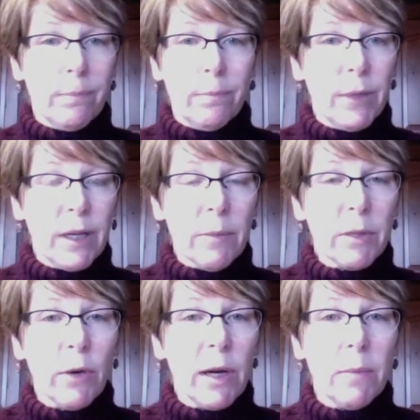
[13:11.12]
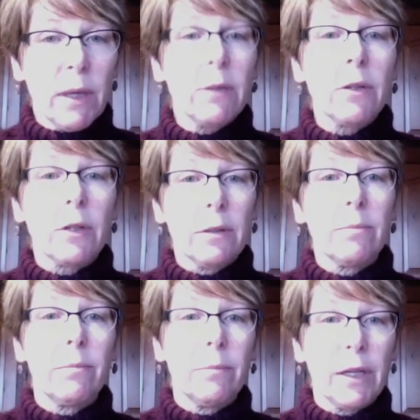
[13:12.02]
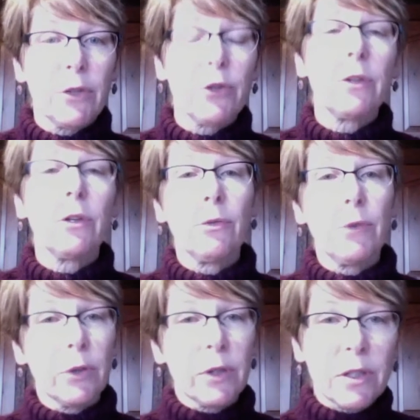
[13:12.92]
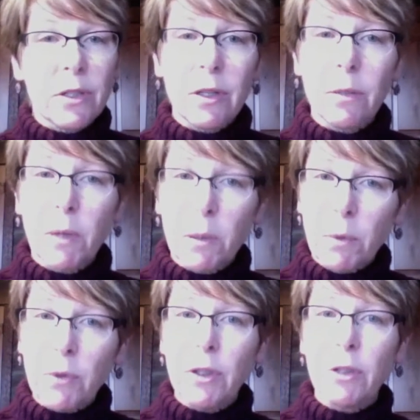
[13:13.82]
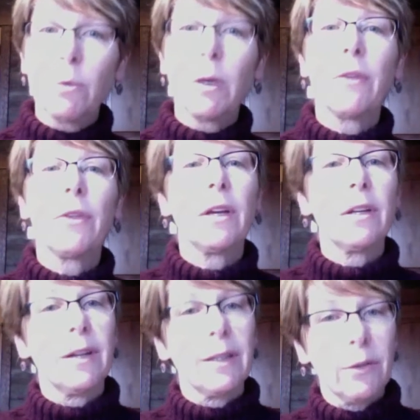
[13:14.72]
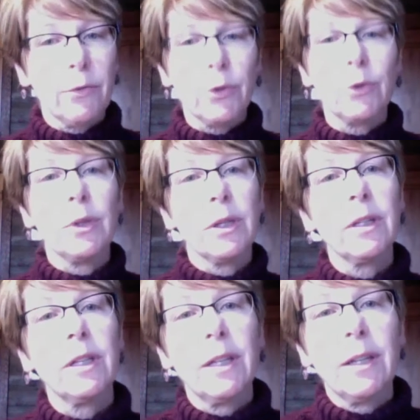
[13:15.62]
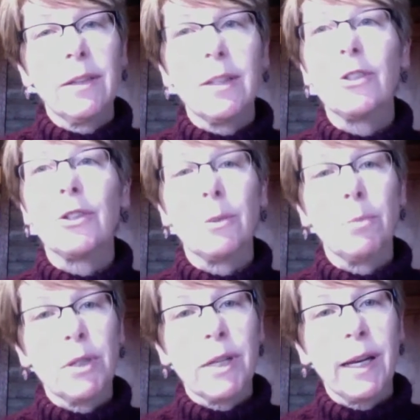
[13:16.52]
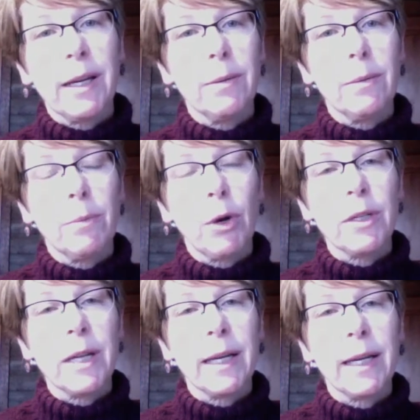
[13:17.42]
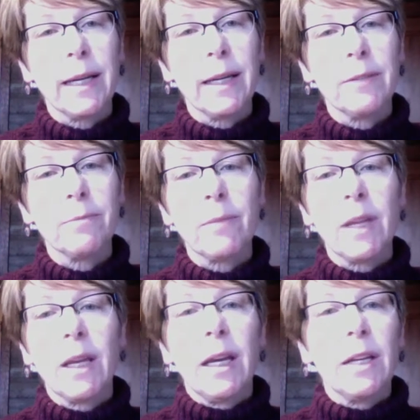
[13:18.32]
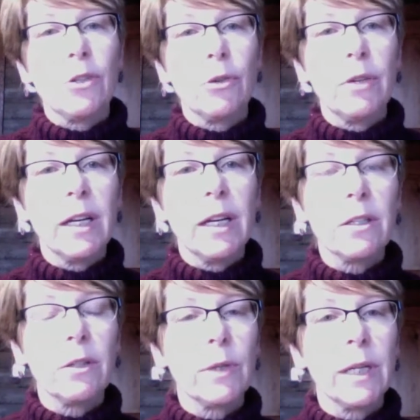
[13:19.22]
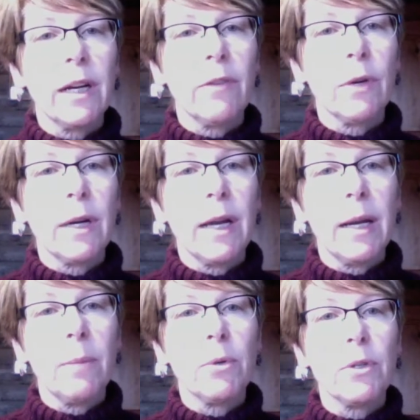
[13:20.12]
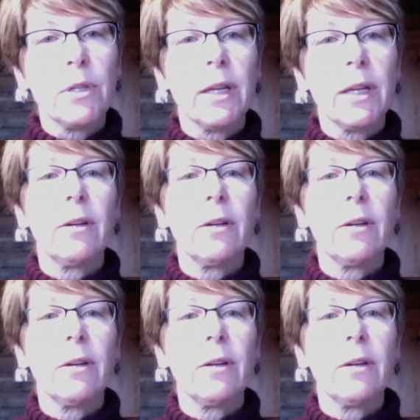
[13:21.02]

Become a great mingler. Make sure that your focus is on the people that you're with and not the food that you're partaking in. And so next, we're going to have Renee present